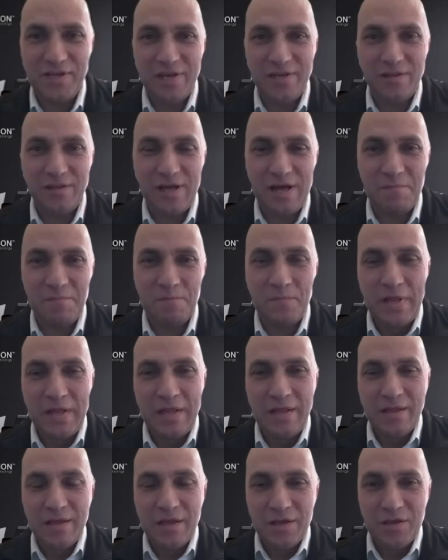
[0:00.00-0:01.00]
I'm
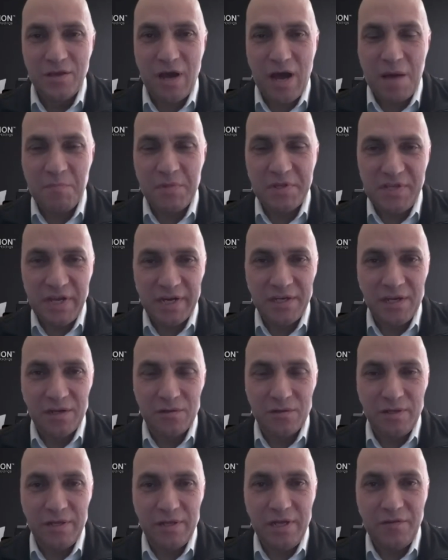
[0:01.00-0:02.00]
the
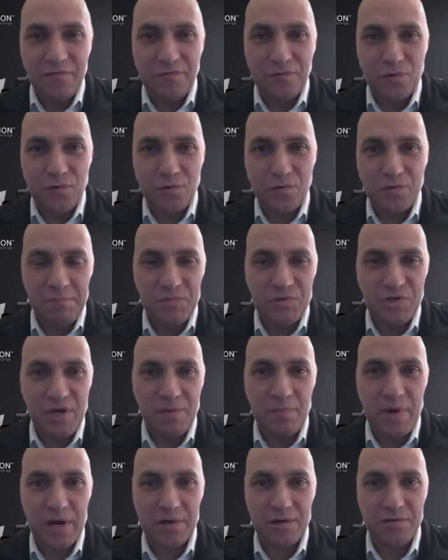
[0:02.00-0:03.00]
technical lead for Trend
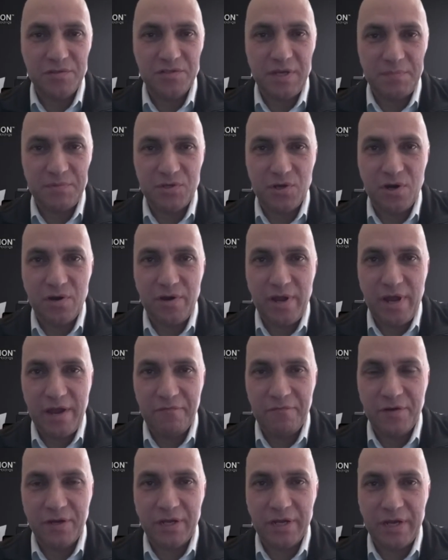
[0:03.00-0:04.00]
Micro Sub-Saharan
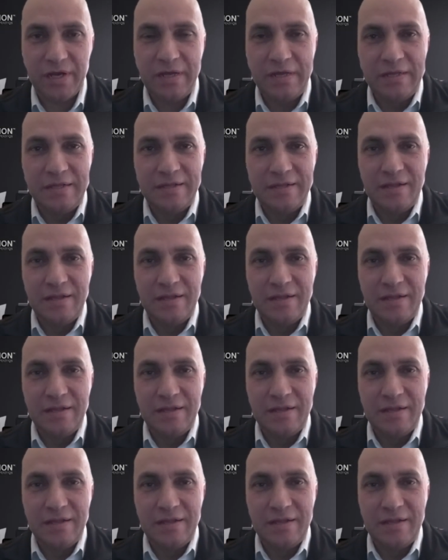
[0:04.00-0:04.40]
Africa.